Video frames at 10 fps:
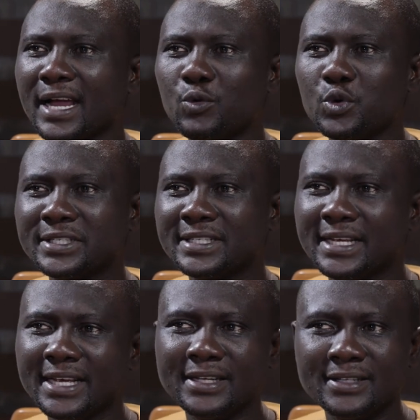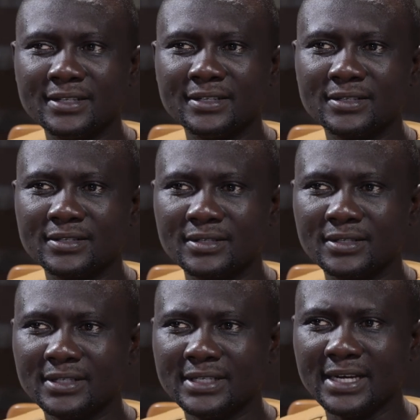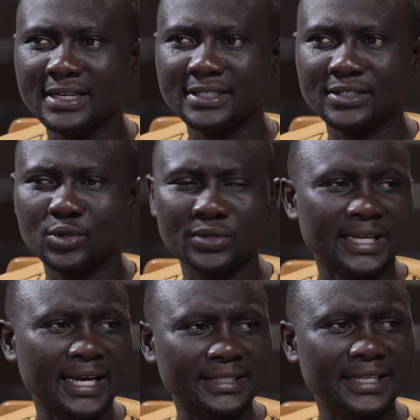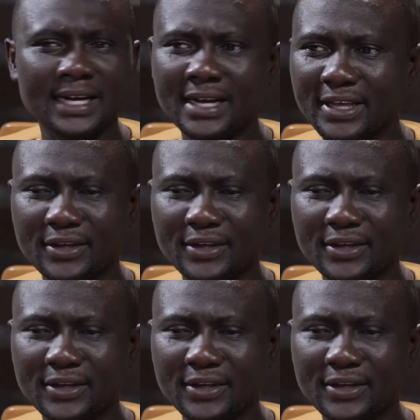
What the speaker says: Can we say there is societal